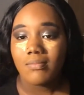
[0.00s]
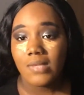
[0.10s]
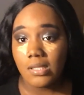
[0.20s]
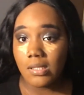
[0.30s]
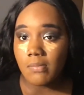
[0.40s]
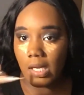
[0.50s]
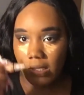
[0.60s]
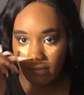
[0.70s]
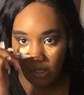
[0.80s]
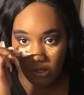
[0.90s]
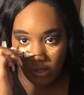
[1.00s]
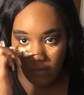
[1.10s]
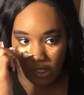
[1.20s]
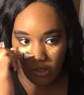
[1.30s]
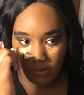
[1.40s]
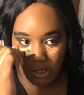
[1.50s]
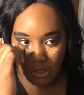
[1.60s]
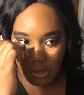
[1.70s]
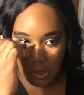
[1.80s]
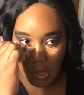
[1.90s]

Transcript: This is my definition of not too much.